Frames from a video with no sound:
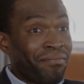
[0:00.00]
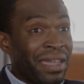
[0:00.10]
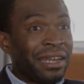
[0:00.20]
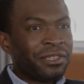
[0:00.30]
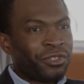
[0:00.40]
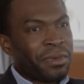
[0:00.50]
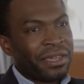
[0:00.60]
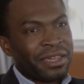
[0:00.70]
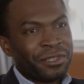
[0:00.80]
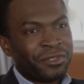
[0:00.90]
mainly to
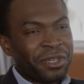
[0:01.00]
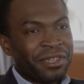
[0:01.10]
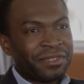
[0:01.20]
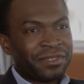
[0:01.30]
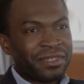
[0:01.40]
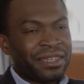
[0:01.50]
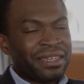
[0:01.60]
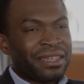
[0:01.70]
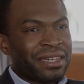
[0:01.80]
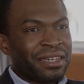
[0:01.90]
make ends meet.
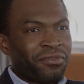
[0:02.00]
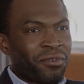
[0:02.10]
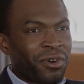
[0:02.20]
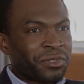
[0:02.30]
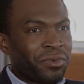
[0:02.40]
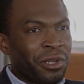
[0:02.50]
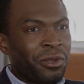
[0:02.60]
For us, we're